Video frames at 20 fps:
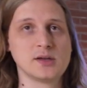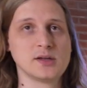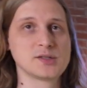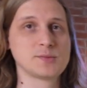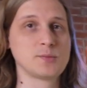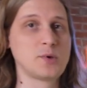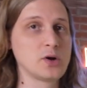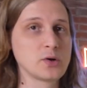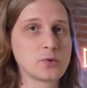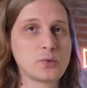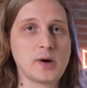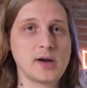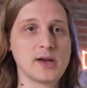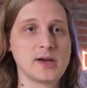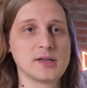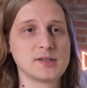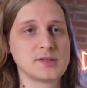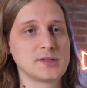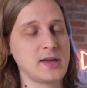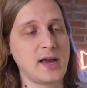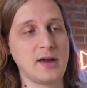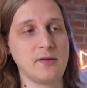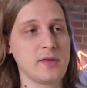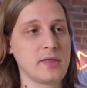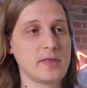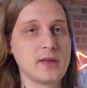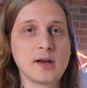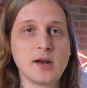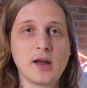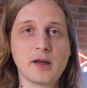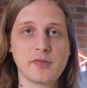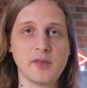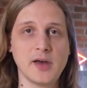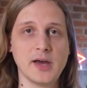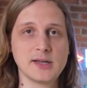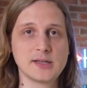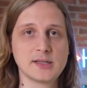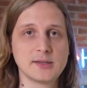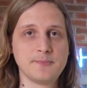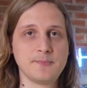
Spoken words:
small choirs, everything like that.